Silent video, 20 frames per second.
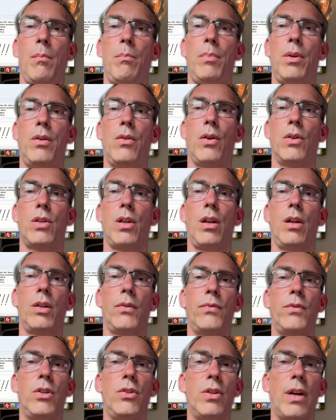because a
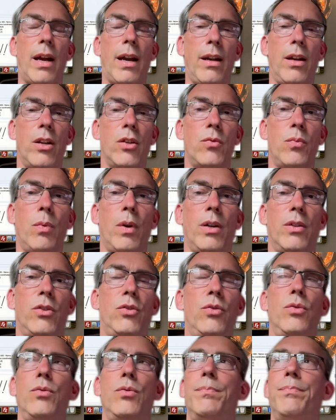lot of designers
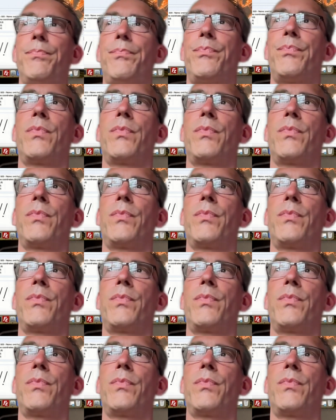want to